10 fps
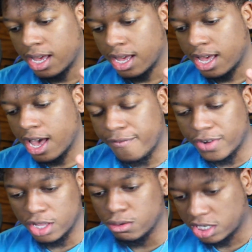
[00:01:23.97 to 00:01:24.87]

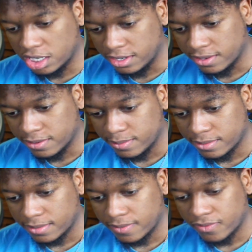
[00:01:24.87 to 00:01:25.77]
Evolution.
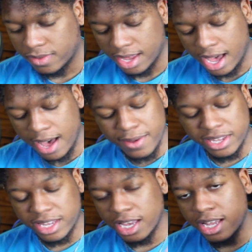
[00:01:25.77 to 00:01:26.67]
I've been
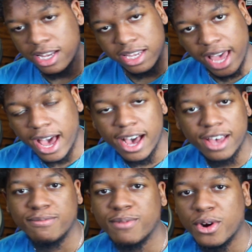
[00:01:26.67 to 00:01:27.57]
seeing the
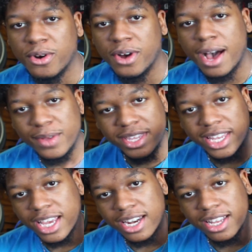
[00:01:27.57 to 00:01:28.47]
signs, bro. I've been
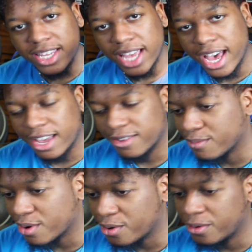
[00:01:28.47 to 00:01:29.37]
seeing the signs,
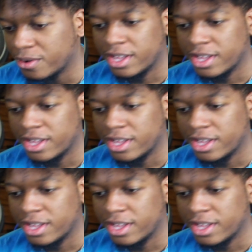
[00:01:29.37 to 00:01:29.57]
bro